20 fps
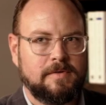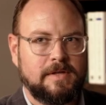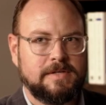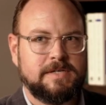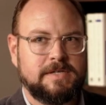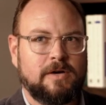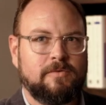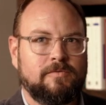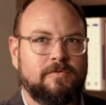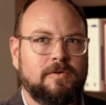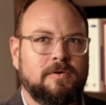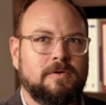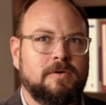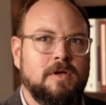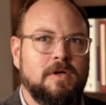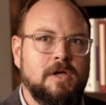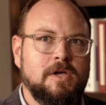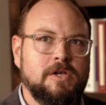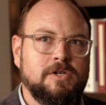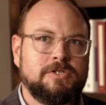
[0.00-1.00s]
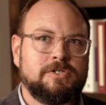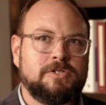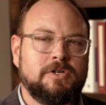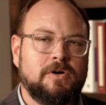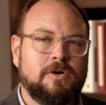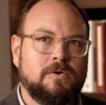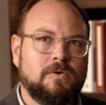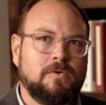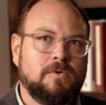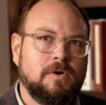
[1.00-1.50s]
that's helpful.
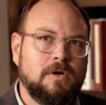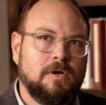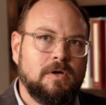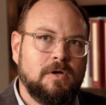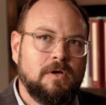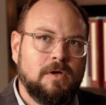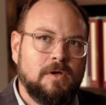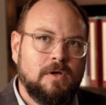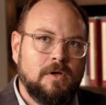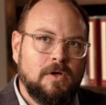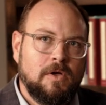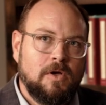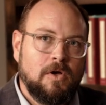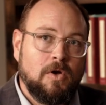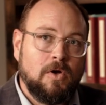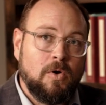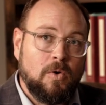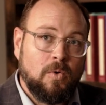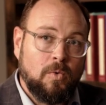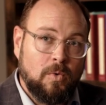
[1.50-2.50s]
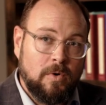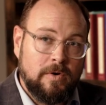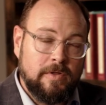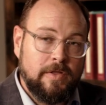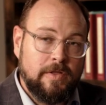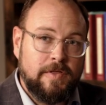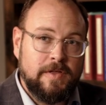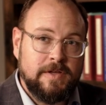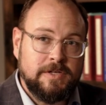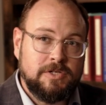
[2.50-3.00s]
So, one of
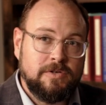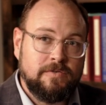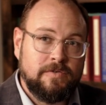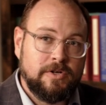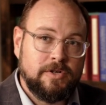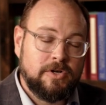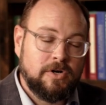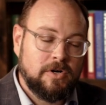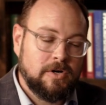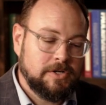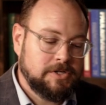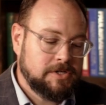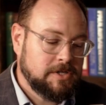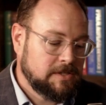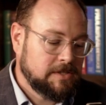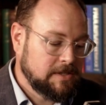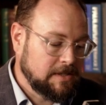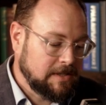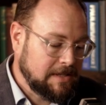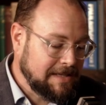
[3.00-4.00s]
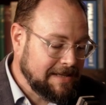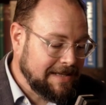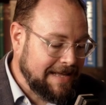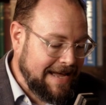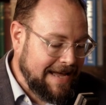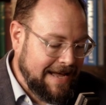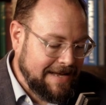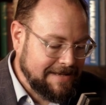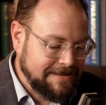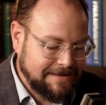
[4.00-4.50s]
the things you've encouraged us in
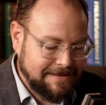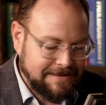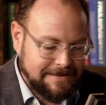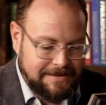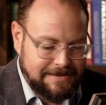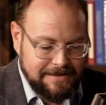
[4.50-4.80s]
class